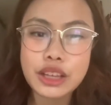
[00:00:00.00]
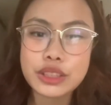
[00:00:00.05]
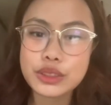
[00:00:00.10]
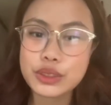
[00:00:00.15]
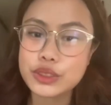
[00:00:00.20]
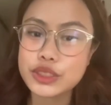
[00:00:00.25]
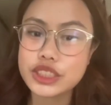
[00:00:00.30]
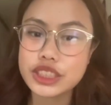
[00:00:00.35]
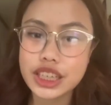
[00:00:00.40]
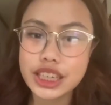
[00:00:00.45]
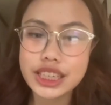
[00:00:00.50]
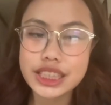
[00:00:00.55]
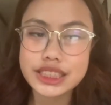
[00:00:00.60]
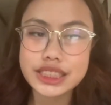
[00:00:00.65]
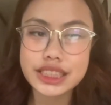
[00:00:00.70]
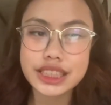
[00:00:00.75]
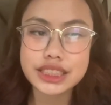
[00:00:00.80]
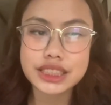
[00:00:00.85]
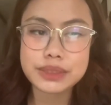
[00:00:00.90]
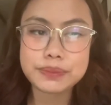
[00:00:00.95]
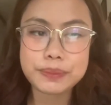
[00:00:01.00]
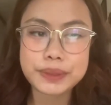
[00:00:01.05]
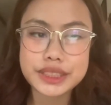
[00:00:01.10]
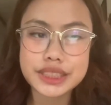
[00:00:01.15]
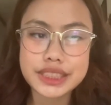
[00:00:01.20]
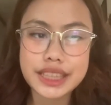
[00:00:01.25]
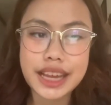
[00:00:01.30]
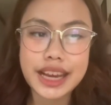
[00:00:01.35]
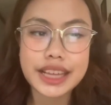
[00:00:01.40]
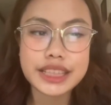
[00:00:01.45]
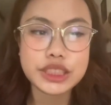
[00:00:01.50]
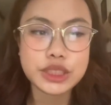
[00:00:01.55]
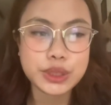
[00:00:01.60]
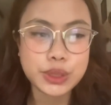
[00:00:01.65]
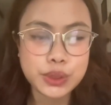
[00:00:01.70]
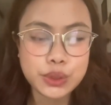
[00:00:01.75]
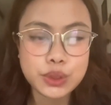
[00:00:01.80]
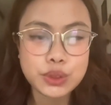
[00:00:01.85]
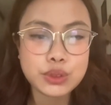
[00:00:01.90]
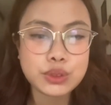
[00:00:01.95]
to 36% in
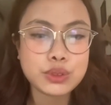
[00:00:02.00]
June